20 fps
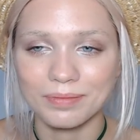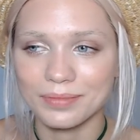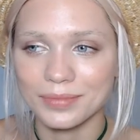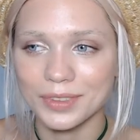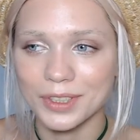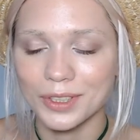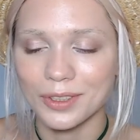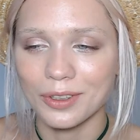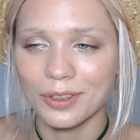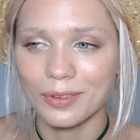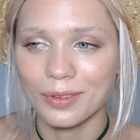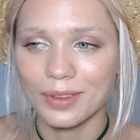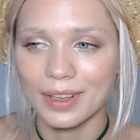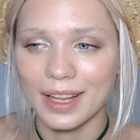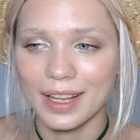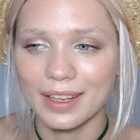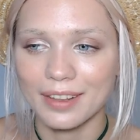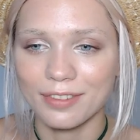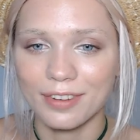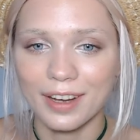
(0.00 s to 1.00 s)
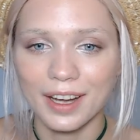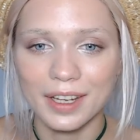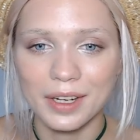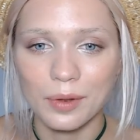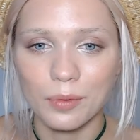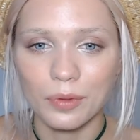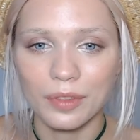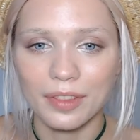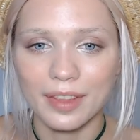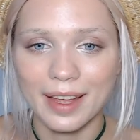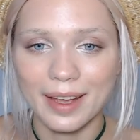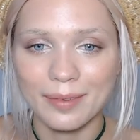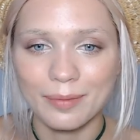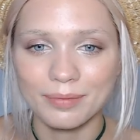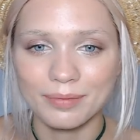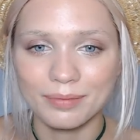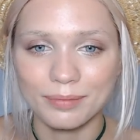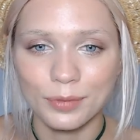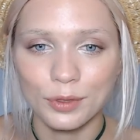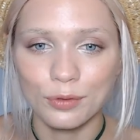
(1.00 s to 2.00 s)
you know like fighting with
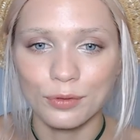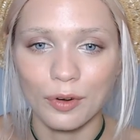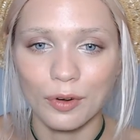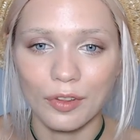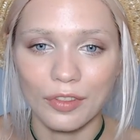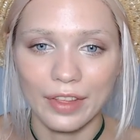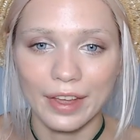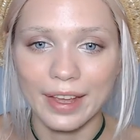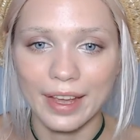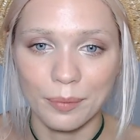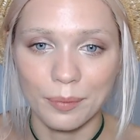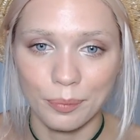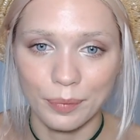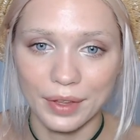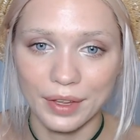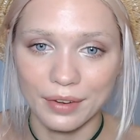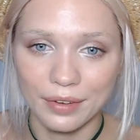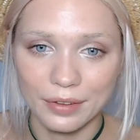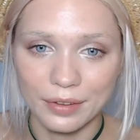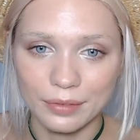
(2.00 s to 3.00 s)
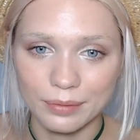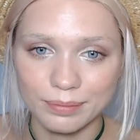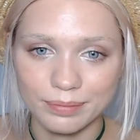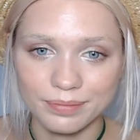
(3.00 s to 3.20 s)
them before they appear